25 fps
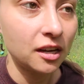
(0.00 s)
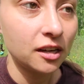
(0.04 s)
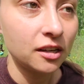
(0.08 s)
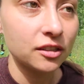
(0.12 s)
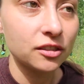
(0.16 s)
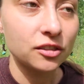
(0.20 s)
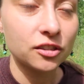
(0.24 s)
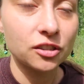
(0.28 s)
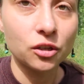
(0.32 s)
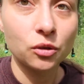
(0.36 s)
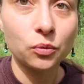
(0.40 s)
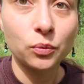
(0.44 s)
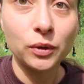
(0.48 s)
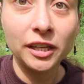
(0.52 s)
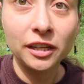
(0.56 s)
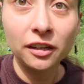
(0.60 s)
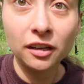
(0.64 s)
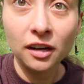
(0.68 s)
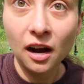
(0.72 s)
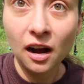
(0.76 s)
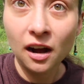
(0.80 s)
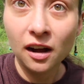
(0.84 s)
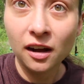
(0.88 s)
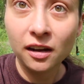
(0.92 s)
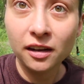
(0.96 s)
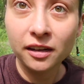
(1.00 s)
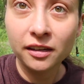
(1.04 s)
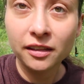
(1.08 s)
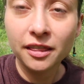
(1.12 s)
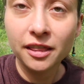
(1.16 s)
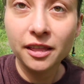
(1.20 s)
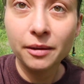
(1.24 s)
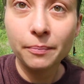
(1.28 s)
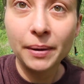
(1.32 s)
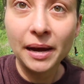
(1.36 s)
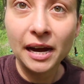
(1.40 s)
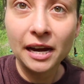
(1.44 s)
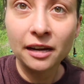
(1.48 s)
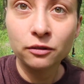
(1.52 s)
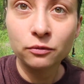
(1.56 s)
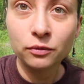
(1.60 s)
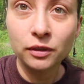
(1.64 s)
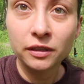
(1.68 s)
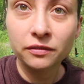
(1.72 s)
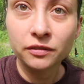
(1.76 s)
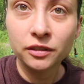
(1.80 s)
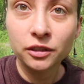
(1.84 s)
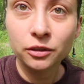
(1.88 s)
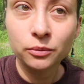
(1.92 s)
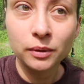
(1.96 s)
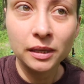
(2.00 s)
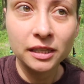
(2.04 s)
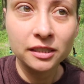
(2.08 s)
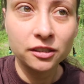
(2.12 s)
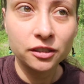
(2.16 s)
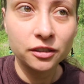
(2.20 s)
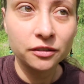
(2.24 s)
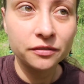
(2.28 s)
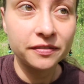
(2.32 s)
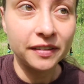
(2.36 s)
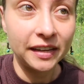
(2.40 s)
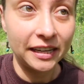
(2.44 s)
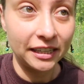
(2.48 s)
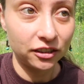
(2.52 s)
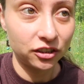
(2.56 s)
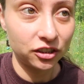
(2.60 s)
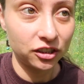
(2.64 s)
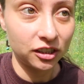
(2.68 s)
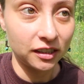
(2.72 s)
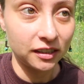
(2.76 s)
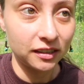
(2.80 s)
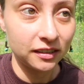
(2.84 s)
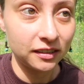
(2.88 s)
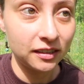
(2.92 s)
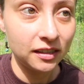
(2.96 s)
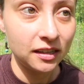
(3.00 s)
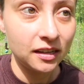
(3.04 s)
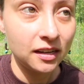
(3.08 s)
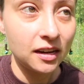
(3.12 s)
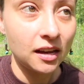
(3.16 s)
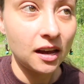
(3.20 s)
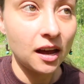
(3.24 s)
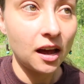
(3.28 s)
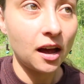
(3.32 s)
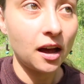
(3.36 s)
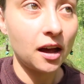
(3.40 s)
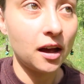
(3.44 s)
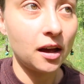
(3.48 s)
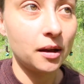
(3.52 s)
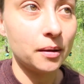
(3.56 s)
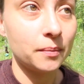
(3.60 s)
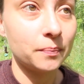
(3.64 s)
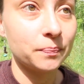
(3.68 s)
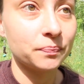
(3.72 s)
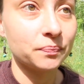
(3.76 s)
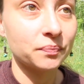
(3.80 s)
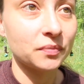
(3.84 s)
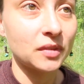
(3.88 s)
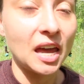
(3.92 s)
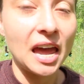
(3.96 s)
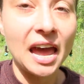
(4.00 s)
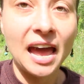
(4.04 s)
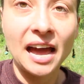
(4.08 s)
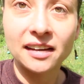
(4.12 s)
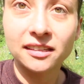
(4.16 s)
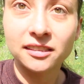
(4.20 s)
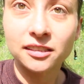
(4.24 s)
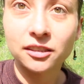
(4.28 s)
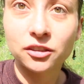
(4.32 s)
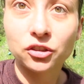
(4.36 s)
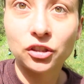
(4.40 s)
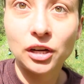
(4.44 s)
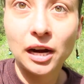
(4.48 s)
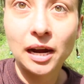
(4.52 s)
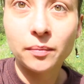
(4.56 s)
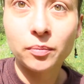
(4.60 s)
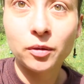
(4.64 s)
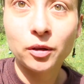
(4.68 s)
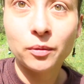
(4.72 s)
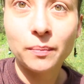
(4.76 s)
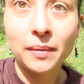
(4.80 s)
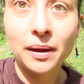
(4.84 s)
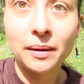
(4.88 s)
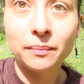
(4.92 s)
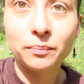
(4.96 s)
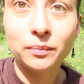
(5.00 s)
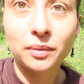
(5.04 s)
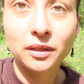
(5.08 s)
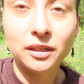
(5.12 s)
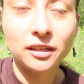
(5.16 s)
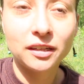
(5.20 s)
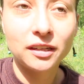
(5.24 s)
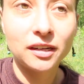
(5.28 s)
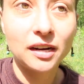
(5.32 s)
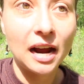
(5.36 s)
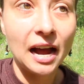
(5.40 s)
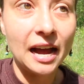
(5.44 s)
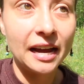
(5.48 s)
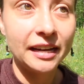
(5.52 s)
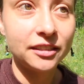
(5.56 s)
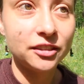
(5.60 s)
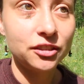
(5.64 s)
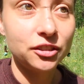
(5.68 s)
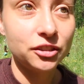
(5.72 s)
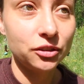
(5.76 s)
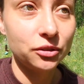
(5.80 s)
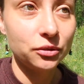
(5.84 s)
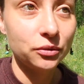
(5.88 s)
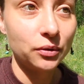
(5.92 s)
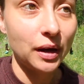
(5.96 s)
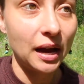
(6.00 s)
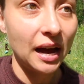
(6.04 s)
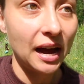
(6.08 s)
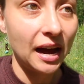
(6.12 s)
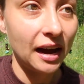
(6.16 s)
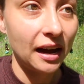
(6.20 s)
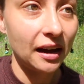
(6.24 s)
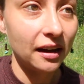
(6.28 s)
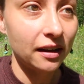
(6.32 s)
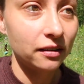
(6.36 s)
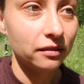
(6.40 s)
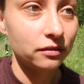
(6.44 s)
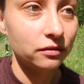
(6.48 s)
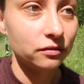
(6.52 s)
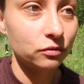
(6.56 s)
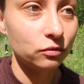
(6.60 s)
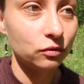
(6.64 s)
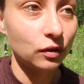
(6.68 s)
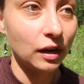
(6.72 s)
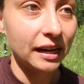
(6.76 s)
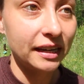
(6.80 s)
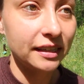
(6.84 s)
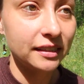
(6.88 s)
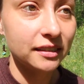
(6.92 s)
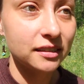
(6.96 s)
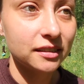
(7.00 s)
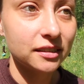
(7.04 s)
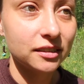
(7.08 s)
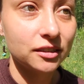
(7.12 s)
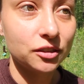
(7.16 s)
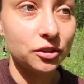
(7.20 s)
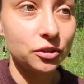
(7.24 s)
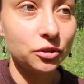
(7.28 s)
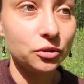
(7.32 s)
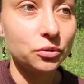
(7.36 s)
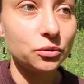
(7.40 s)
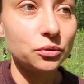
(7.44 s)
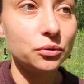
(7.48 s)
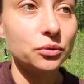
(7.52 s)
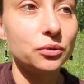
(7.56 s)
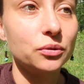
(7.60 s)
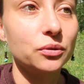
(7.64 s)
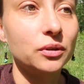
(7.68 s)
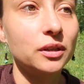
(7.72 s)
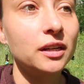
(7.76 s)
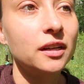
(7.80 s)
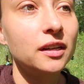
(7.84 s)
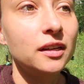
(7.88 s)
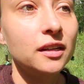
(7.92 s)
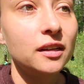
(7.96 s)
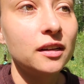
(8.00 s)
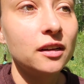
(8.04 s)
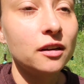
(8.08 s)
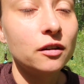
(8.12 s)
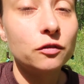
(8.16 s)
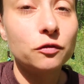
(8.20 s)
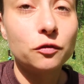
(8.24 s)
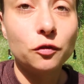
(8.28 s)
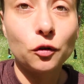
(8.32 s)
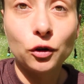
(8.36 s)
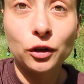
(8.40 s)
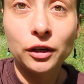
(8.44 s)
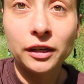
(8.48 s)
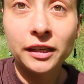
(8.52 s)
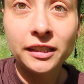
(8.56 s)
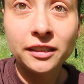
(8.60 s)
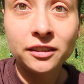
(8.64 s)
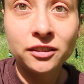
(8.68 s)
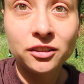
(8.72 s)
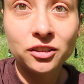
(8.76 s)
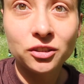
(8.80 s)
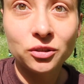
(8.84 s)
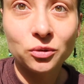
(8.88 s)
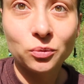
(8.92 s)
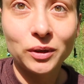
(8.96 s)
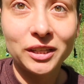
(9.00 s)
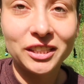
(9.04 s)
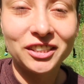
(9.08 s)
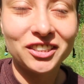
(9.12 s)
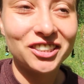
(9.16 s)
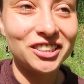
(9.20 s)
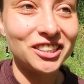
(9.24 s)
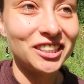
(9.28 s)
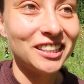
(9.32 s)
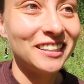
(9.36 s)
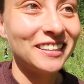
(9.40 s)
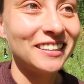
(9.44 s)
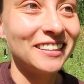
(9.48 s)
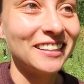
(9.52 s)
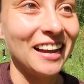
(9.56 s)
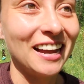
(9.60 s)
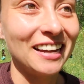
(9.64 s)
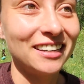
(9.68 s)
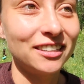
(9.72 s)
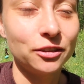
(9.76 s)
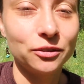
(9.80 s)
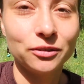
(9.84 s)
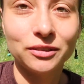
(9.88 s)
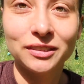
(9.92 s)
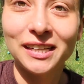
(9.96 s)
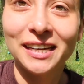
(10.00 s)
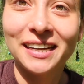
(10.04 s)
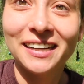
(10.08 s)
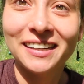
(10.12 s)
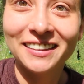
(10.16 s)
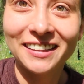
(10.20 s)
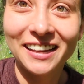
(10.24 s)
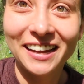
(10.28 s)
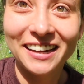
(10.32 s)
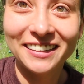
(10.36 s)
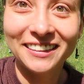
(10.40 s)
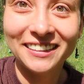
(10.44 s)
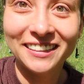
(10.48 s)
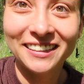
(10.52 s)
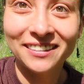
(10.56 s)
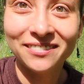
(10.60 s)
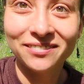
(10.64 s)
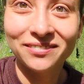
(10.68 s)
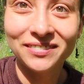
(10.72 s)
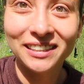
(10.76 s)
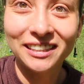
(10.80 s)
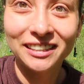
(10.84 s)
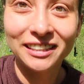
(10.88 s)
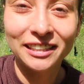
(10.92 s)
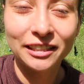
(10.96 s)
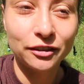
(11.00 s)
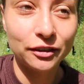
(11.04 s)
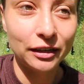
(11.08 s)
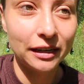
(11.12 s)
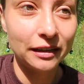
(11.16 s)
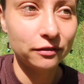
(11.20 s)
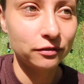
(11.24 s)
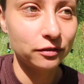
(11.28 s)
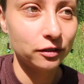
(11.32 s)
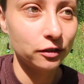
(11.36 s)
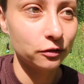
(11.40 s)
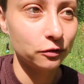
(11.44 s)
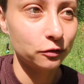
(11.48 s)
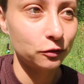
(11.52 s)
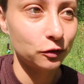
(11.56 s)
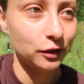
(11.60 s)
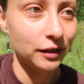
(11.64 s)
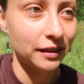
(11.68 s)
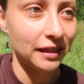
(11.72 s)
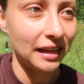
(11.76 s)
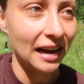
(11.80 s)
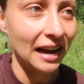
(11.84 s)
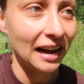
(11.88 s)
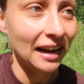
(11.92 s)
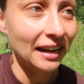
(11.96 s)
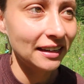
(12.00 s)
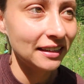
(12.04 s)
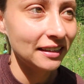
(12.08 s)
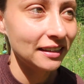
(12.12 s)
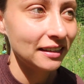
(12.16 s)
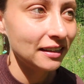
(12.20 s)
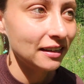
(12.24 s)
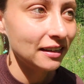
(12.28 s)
So we are on the Bad River Reservation. As a tribal member, I do have rights to forage, which I don't take lightly. I'm very grateful for that.